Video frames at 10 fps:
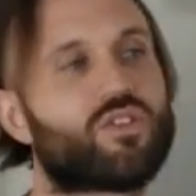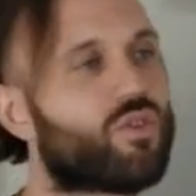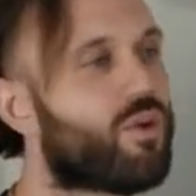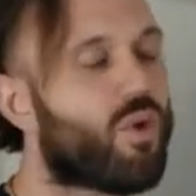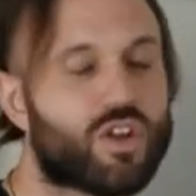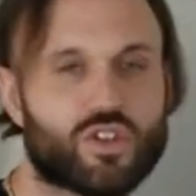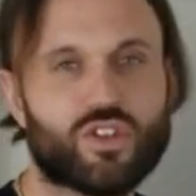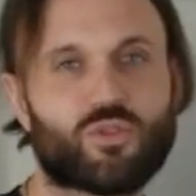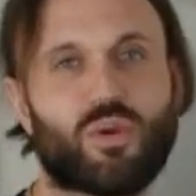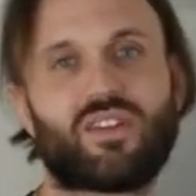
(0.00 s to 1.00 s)
So I want you
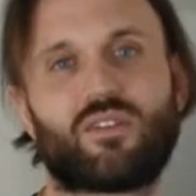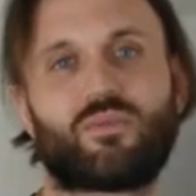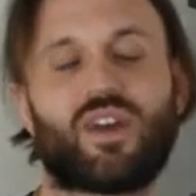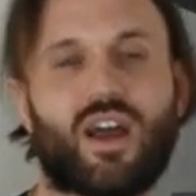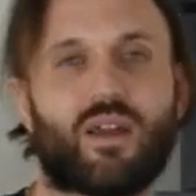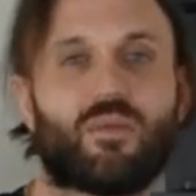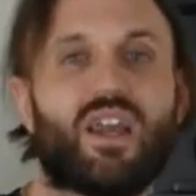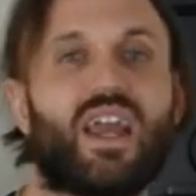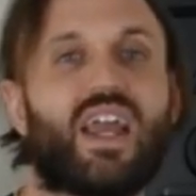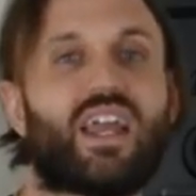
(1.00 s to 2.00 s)
to spend some time
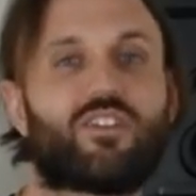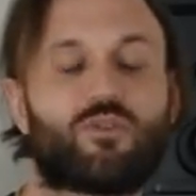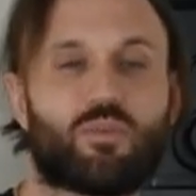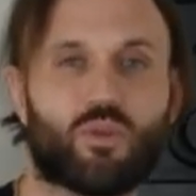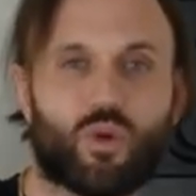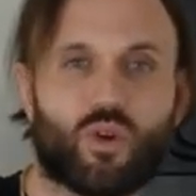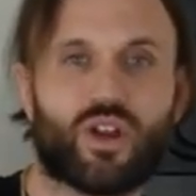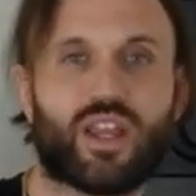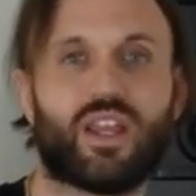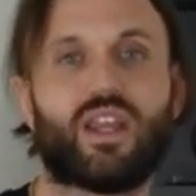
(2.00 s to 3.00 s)

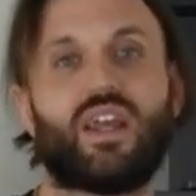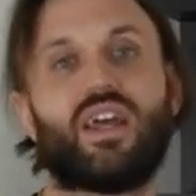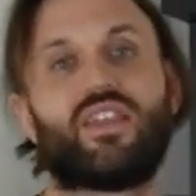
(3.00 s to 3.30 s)
exploring